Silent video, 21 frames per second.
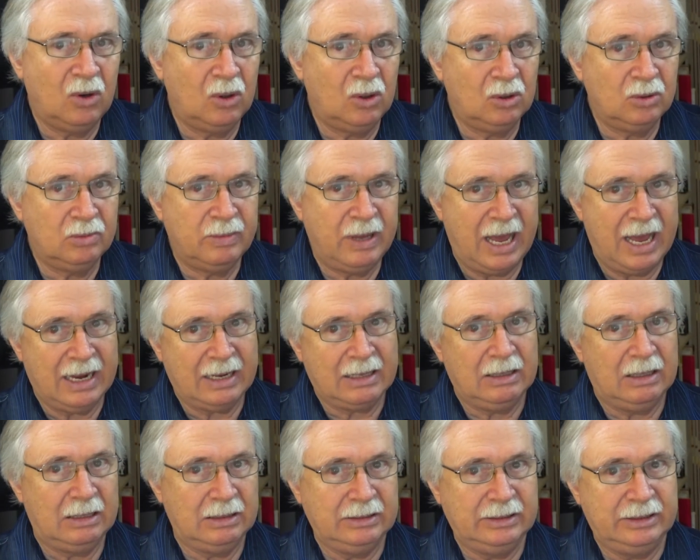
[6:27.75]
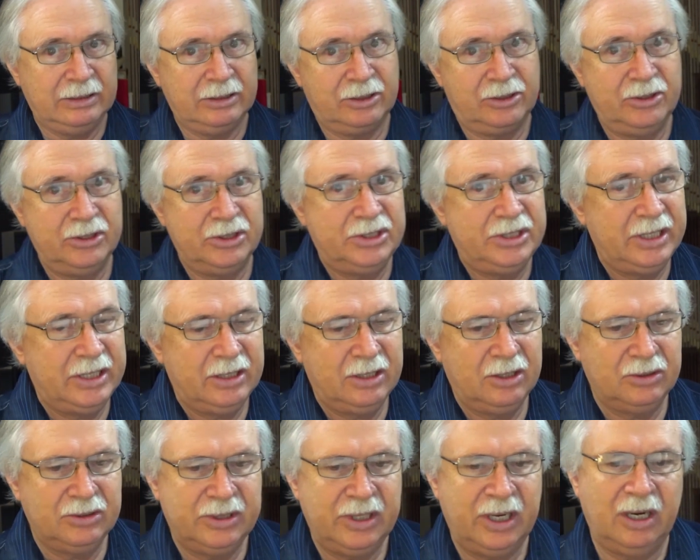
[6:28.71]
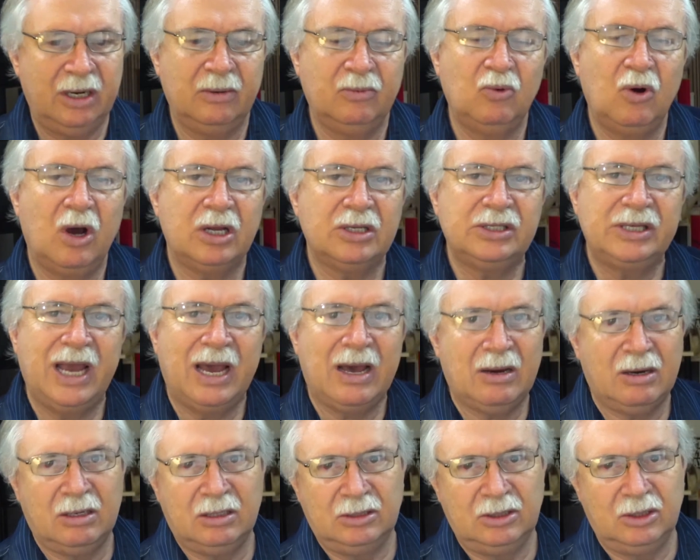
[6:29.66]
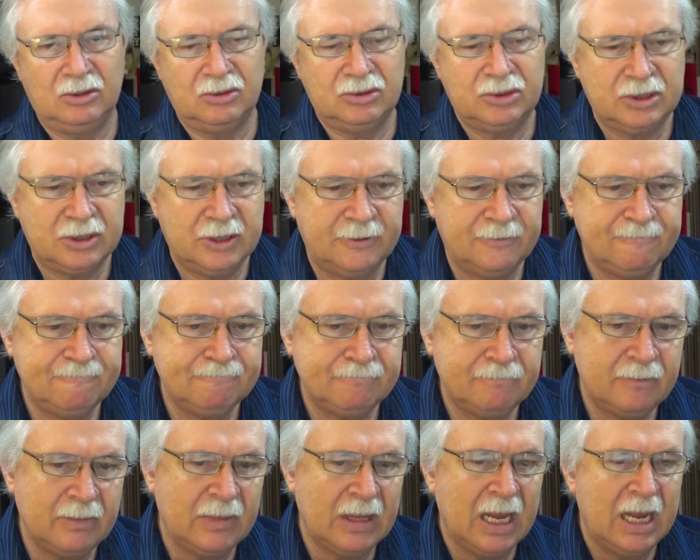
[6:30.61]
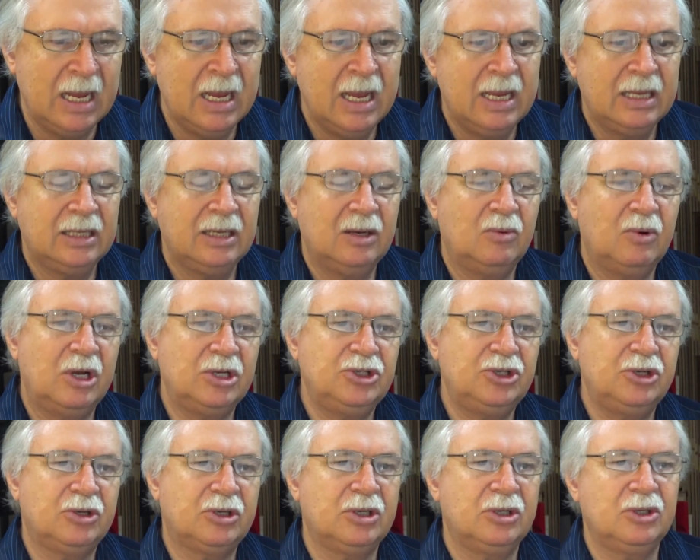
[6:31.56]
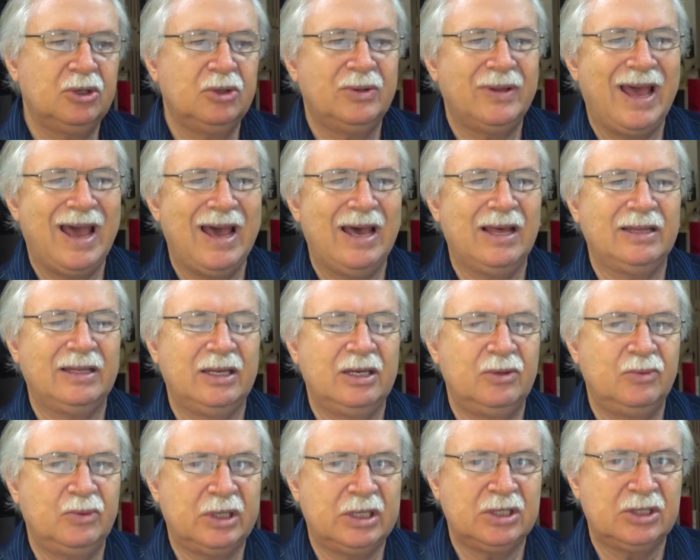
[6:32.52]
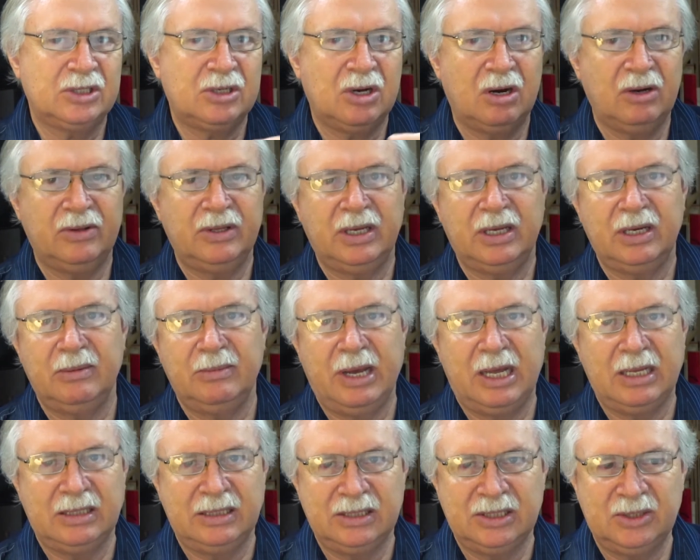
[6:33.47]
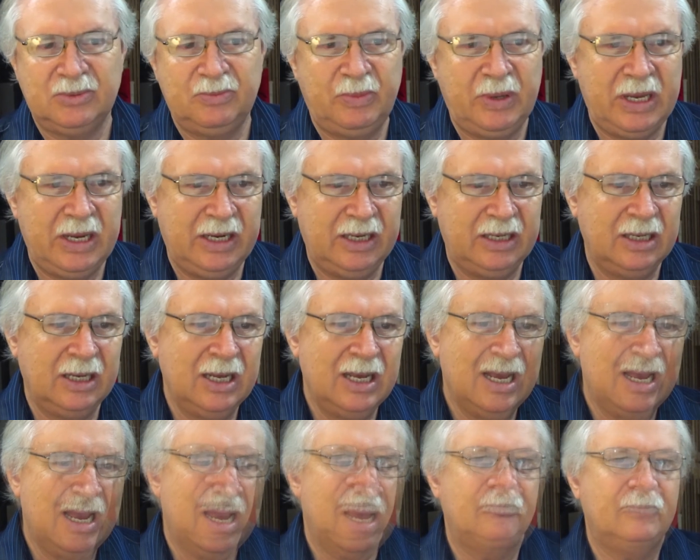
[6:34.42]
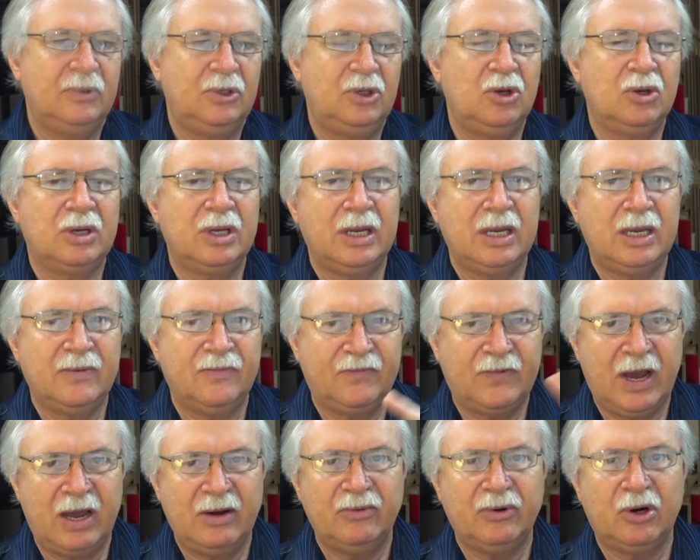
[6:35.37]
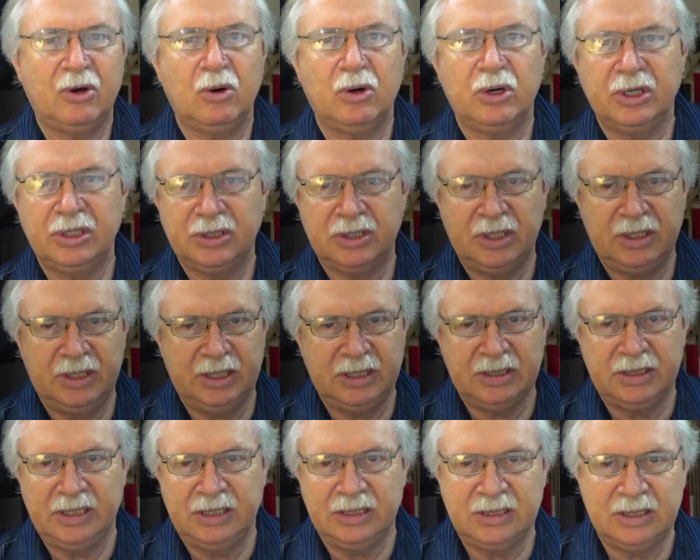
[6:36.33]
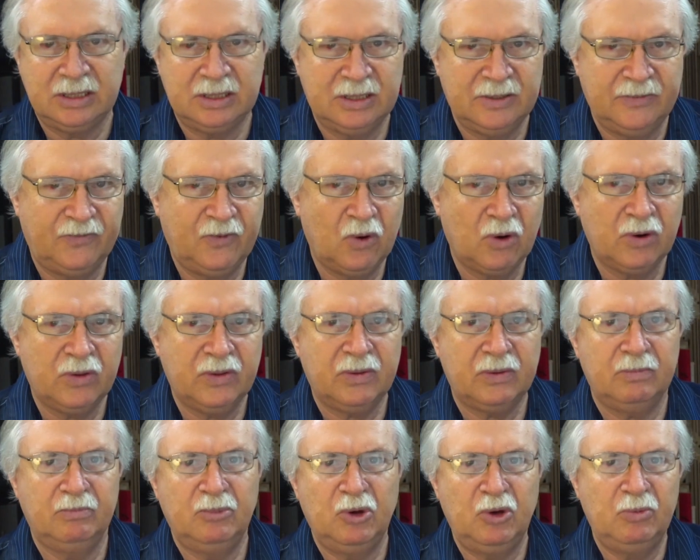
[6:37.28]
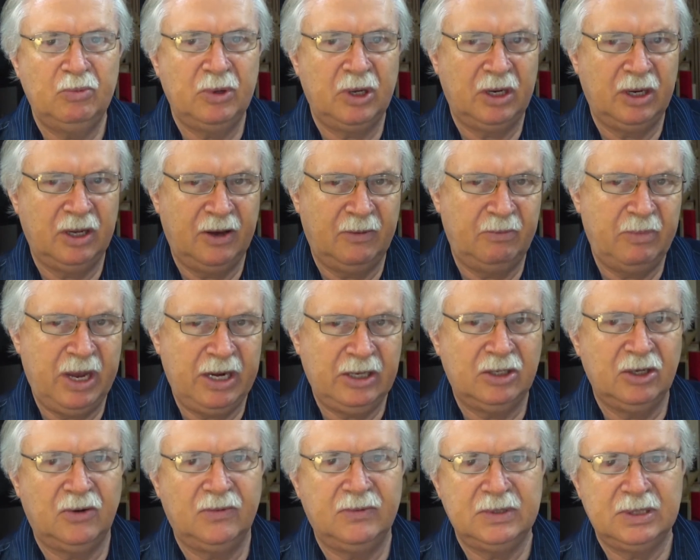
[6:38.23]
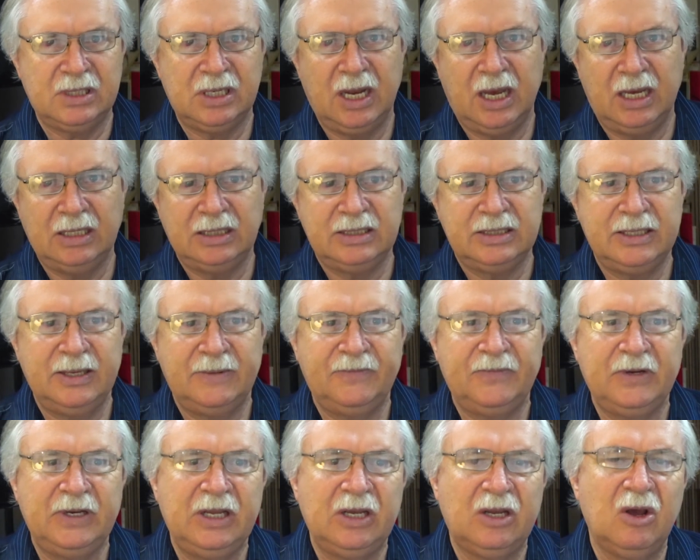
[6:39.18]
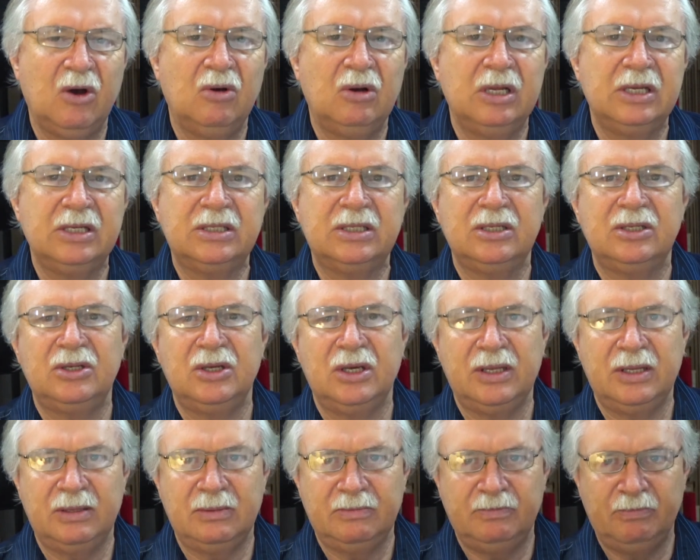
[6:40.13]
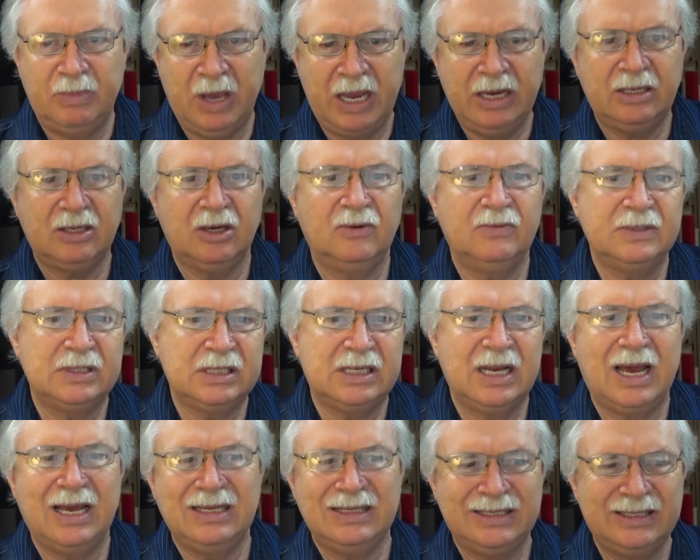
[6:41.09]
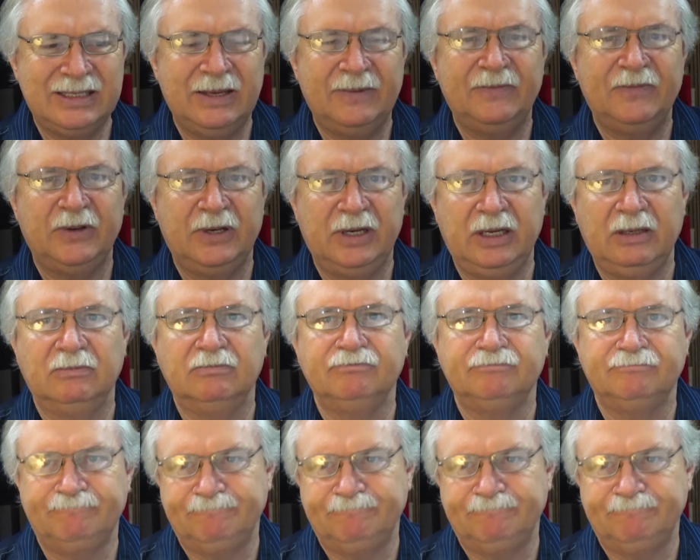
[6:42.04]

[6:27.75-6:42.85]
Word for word: hold back on your crescendos there. Watch out on those. Now once you can do that, then we can start thinking about the speed. You can find recordings of this. It's the 4th movement of Beethoven's Ninth Symphony. Go listen to Beethoven's Ninth Symphony